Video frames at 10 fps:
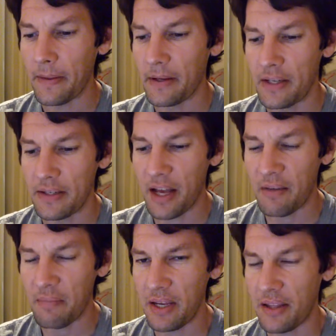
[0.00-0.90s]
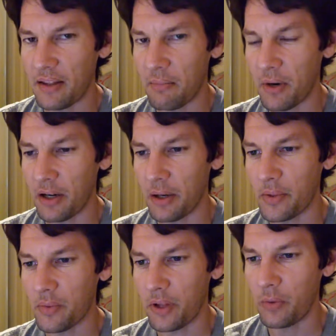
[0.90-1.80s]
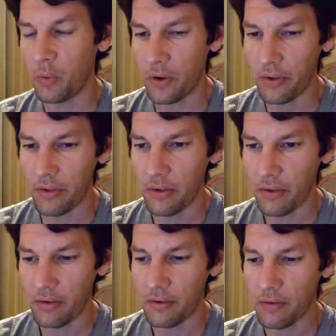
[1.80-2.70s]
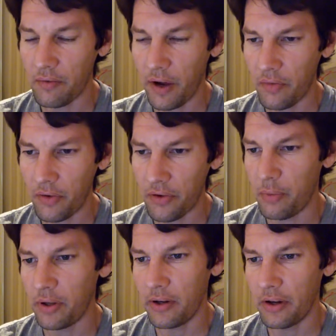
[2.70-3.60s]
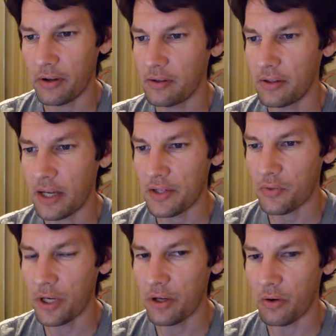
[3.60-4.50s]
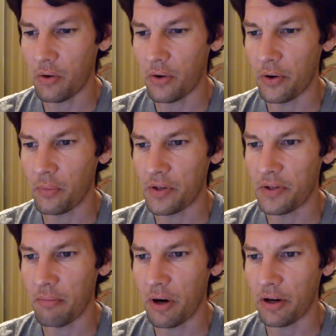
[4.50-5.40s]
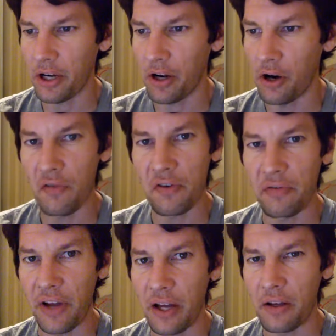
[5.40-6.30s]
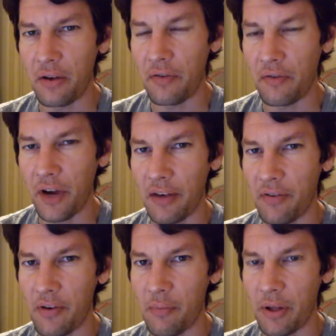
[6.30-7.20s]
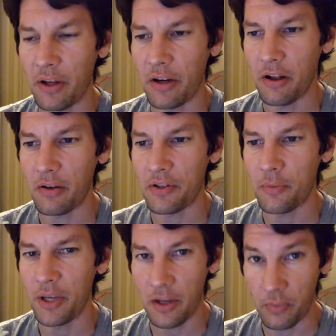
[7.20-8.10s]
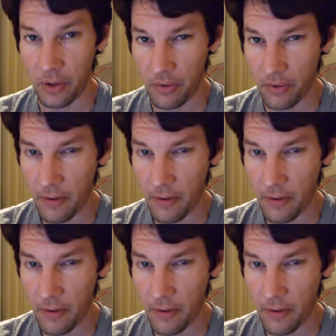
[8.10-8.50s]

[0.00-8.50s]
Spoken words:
Does that mean that the market was really worth $500 billion last week, or was the market overvalued $500 billion to begin with?